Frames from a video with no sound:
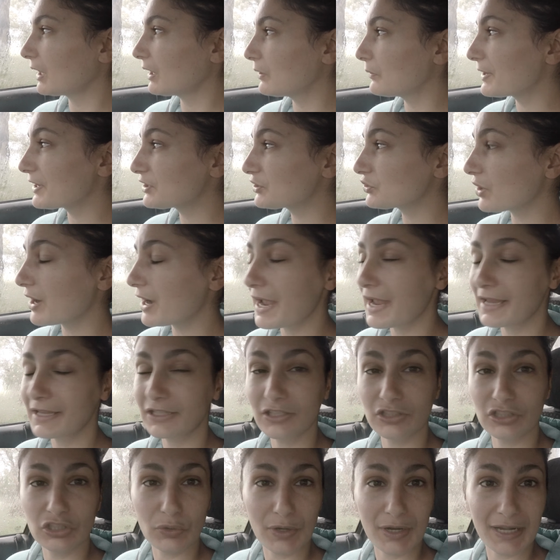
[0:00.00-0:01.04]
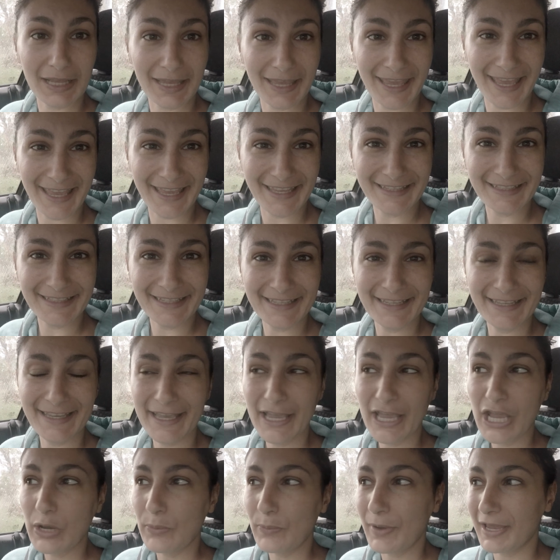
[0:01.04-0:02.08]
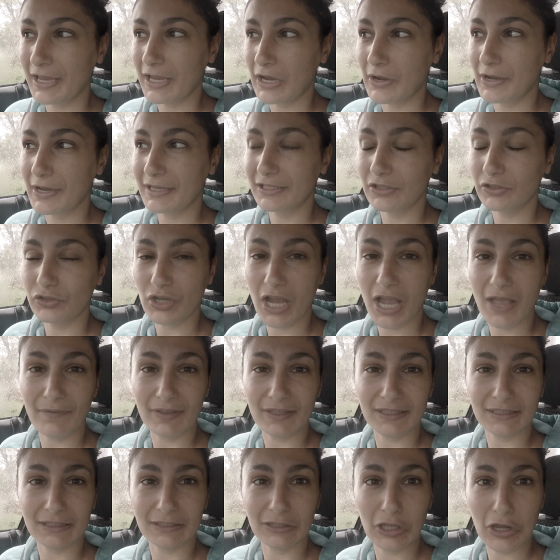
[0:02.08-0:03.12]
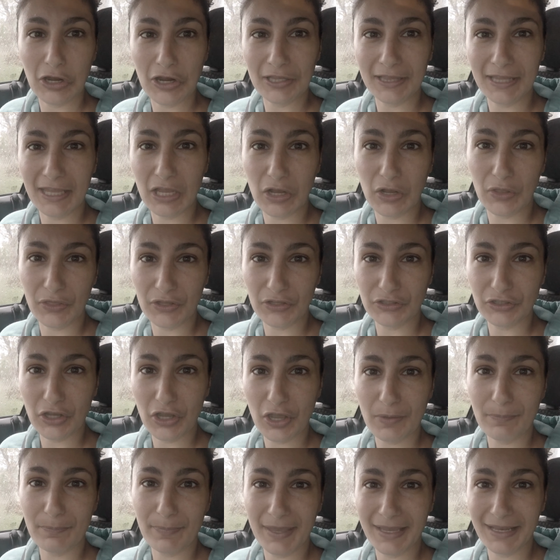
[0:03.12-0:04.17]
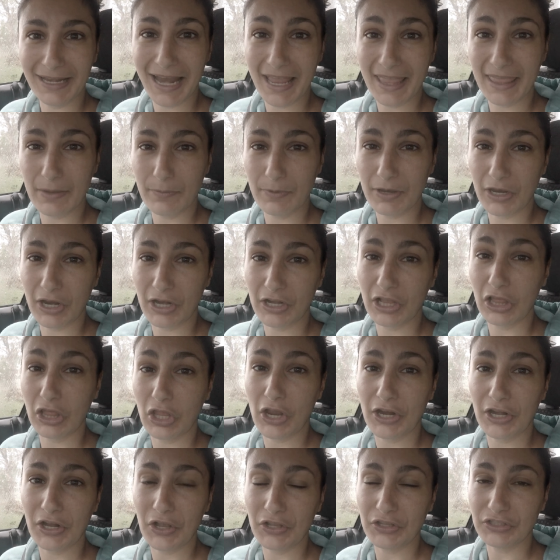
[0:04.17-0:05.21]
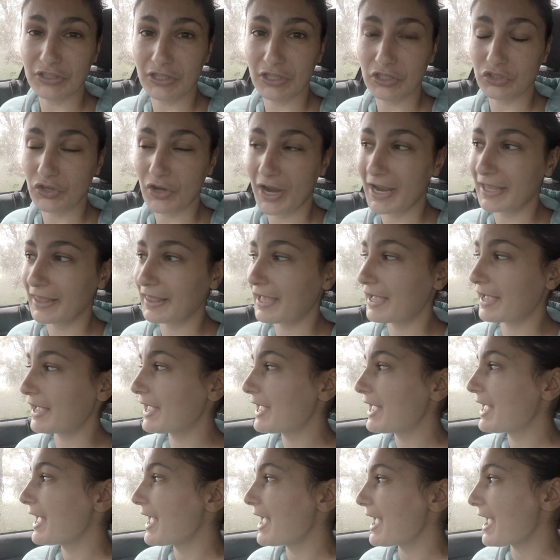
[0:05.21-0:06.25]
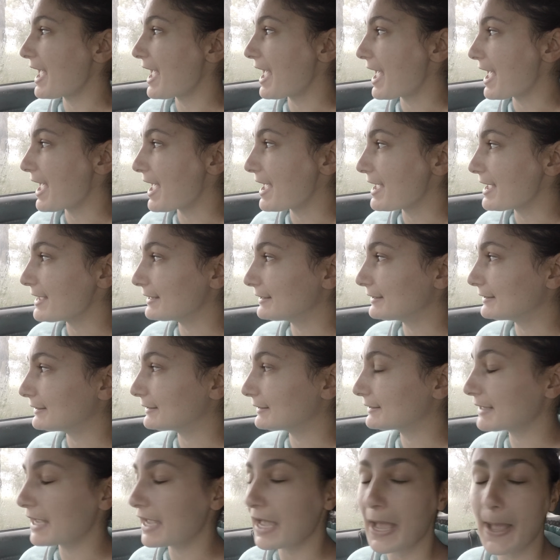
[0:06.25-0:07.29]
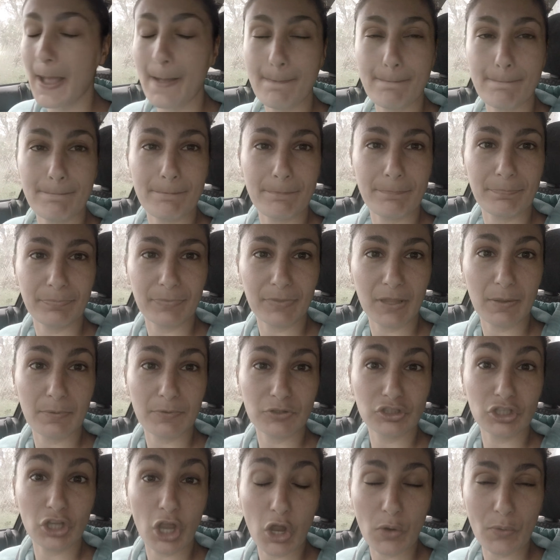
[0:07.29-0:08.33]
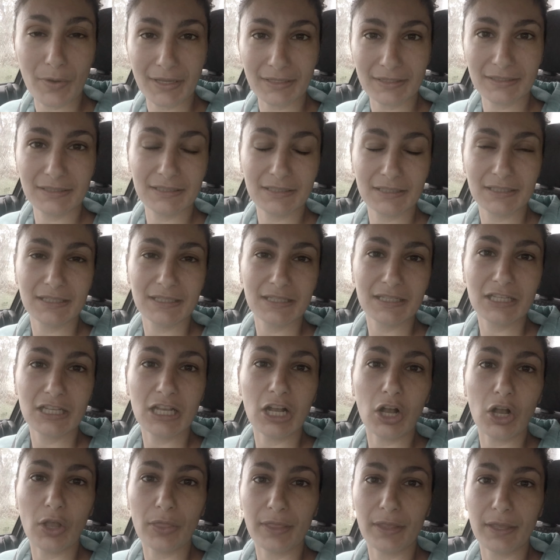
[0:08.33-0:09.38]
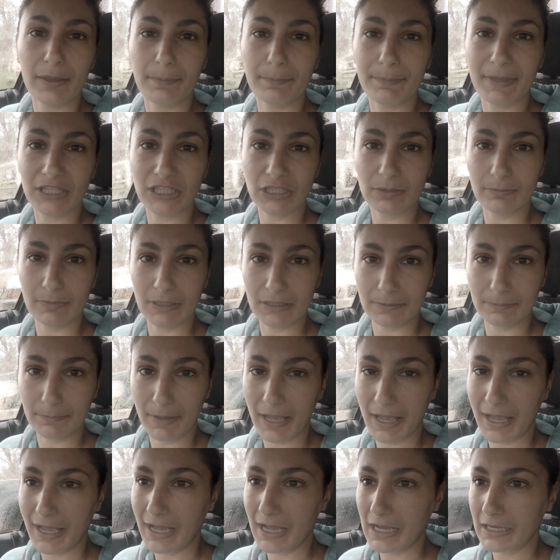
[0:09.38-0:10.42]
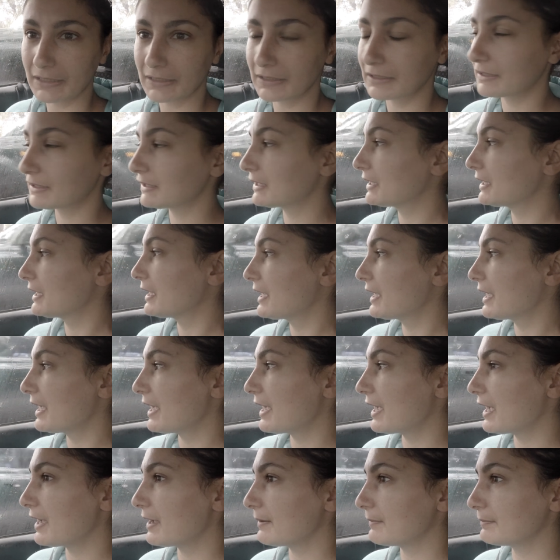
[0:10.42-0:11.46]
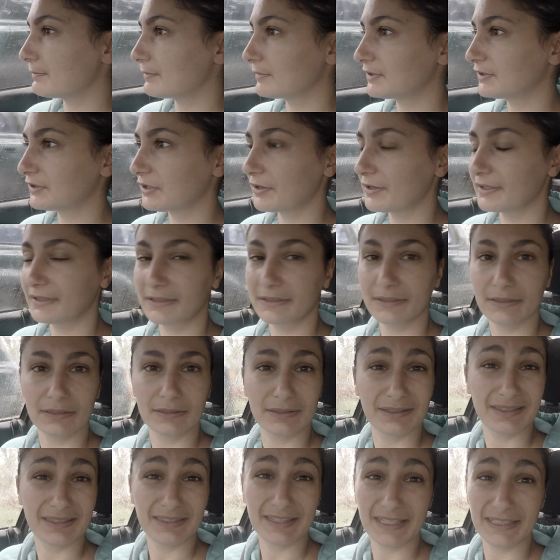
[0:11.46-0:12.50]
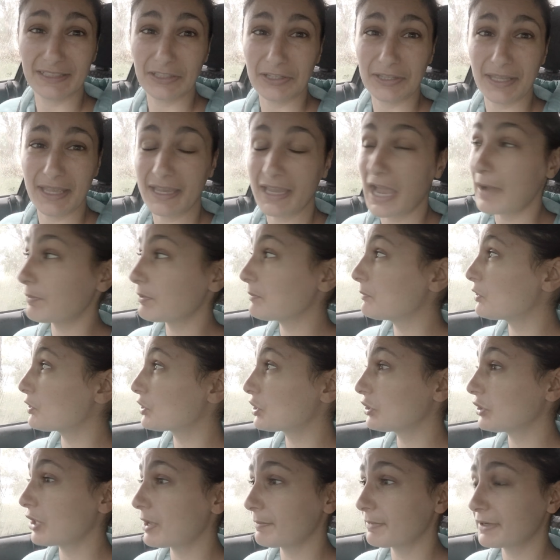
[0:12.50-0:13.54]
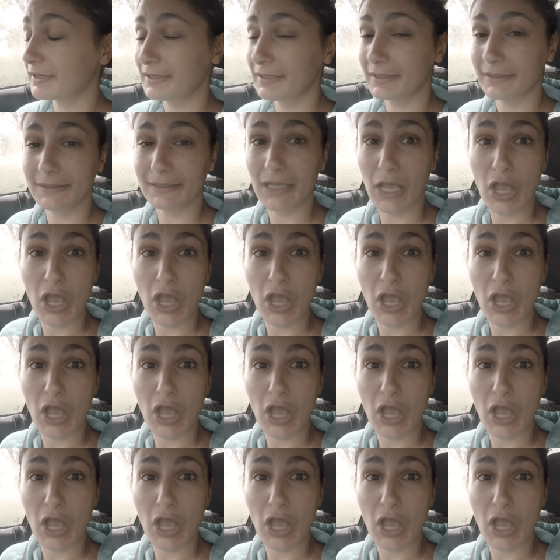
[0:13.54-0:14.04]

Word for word: we're trying to do it again we're going to drive it slowly on the dirt bit and then we're going to load it onto the trailer and um, tow it on the bitumen part. Um, so there's only a couple more kilometres